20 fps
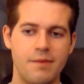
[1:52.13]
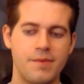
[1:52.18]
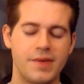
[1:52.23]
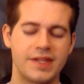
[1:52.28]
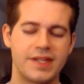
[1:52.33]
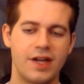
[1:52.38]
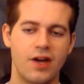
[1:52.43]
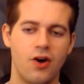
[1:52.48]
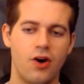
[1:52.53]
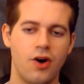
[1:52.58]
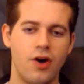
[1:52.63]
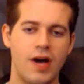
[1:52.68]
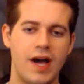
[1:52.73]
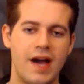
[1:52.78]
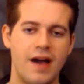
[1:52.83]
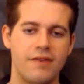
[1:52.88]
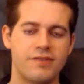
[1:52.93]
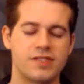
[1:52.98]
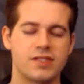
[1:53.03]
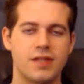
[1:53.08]
but they all
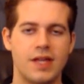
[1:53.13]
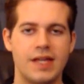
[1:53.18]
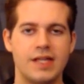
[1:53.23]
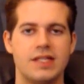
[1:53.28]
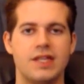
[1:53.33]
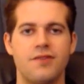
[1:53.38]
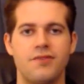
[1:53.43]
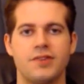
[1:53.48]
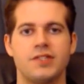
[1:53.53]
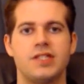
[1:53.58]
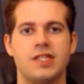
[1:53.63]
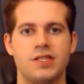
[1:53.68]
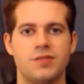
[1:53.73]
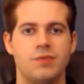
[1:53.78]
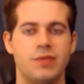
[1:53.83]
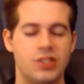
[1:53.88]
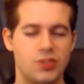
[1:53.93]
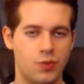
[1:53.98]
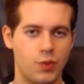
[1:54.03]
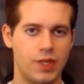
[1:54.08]
have slight differences
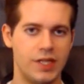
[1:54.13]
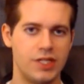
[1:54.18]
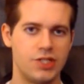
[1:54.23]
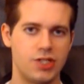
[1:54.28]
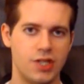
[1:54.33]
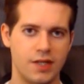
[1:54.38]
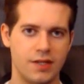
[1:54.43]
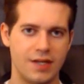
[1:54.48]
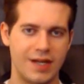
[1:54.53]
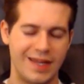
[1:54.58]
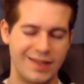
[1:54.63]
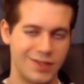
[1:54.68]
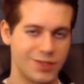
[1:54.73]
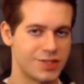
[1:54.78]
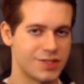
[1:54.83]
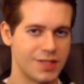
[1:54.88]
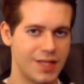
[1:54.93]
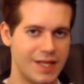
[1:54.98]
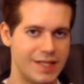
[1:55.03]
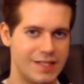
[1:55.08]
between each other, and those
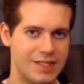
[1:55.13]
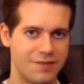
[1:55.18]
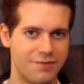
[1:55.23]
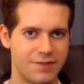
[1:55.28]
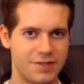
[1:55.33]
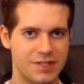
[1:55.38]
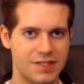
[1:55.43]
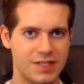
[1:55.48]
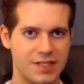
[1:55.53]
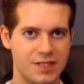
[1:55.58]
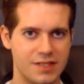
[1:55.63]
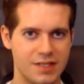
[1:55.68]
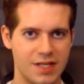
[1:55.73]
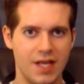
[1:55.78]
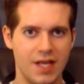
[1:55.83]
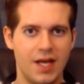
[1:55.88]
slight differences